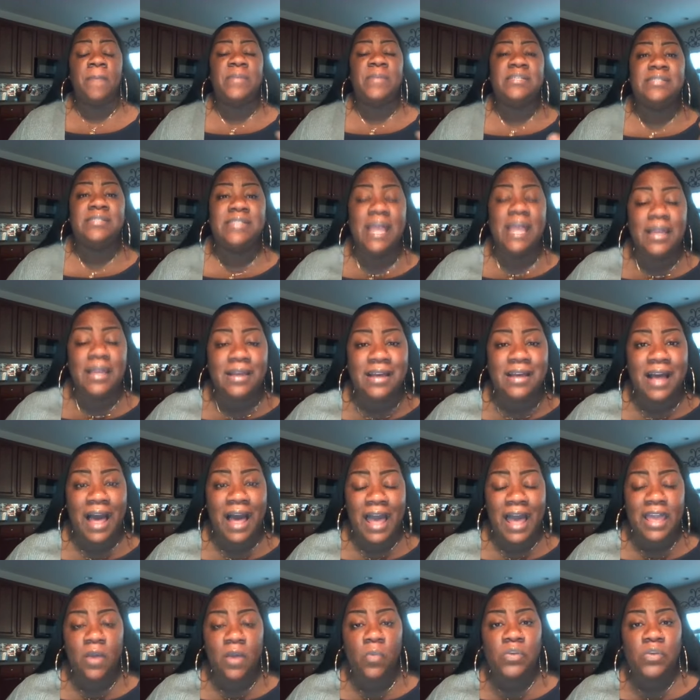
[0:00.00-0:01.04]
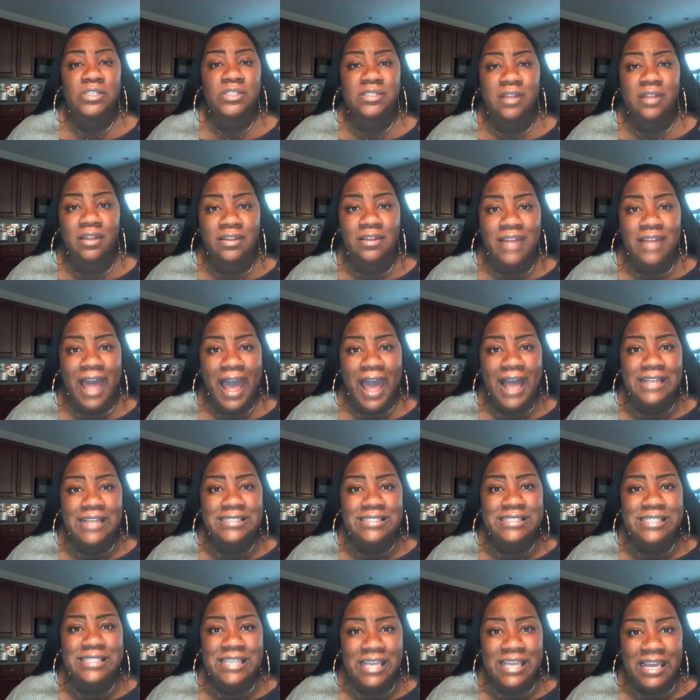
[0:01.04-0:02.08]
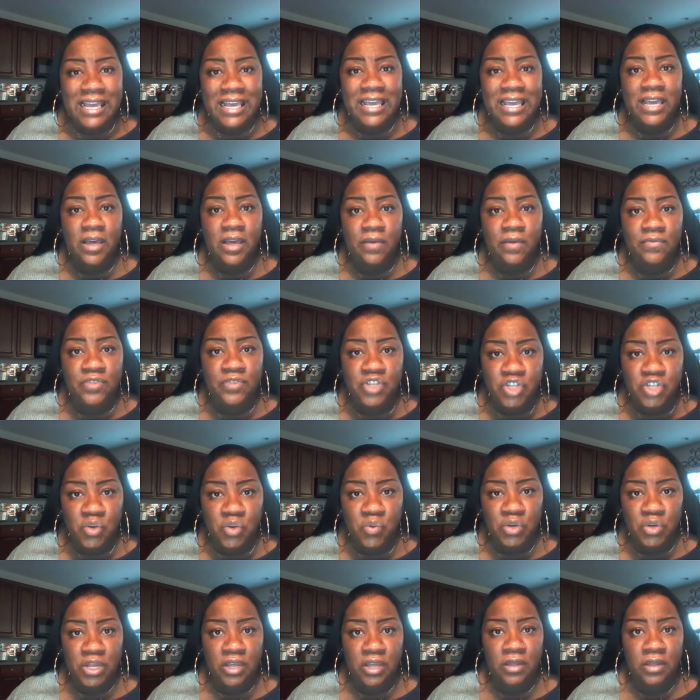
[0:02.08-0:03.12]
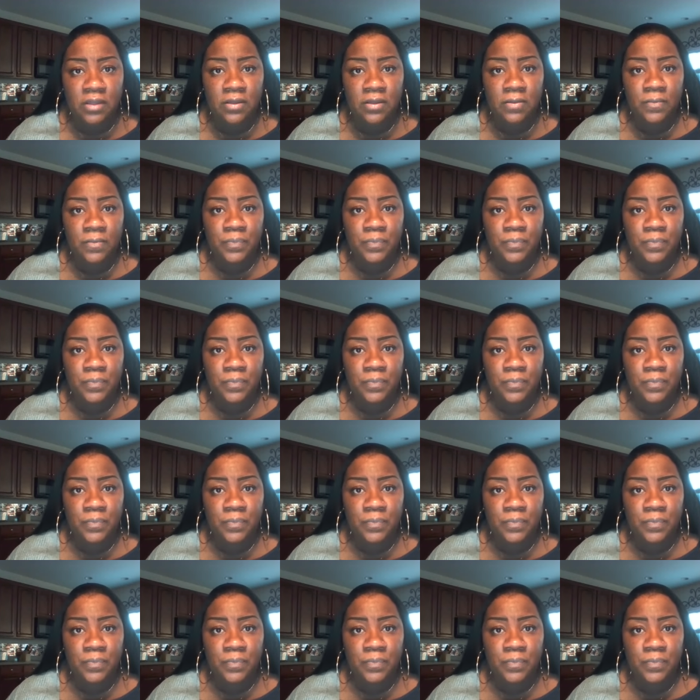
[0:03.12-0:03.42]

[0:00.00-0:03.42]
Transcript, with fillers: But Zedekiah was the last king of Judah,